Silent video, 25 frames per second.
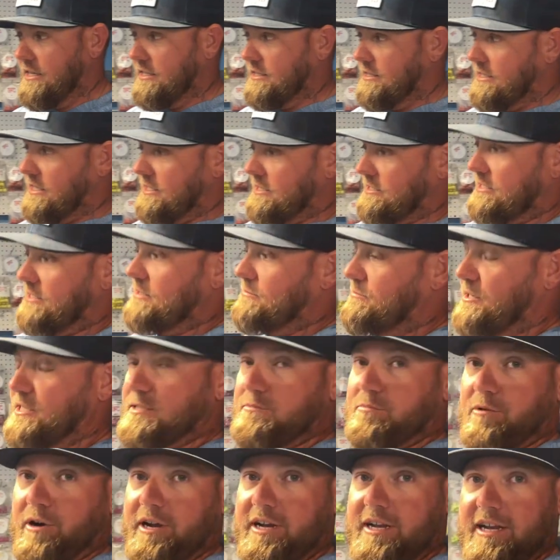this is Miss
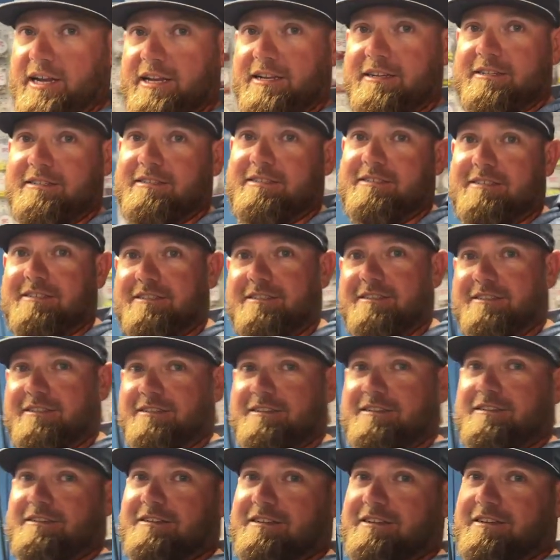Brittany.
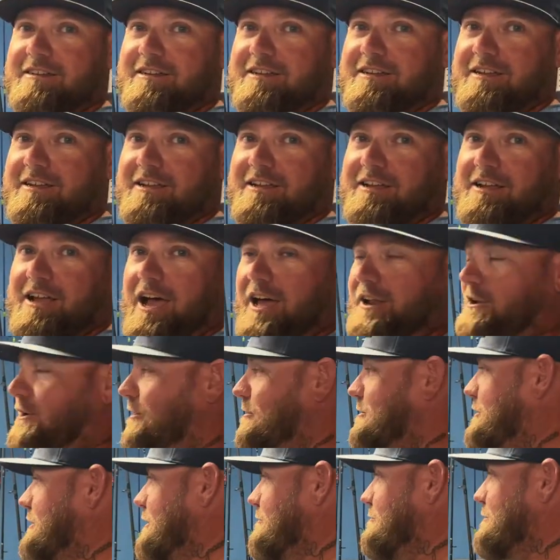I
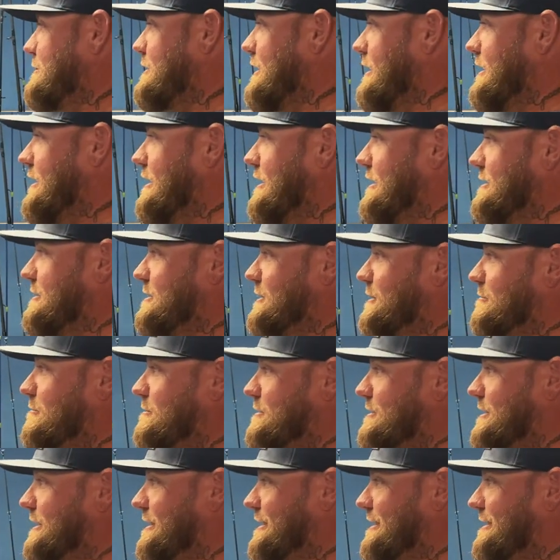know she was gonna, she
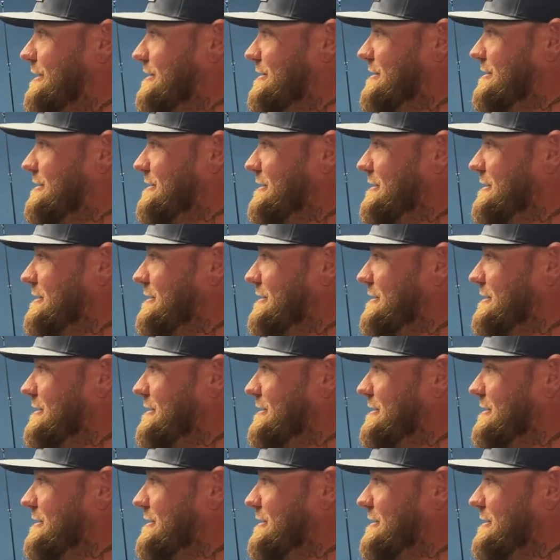was gonna,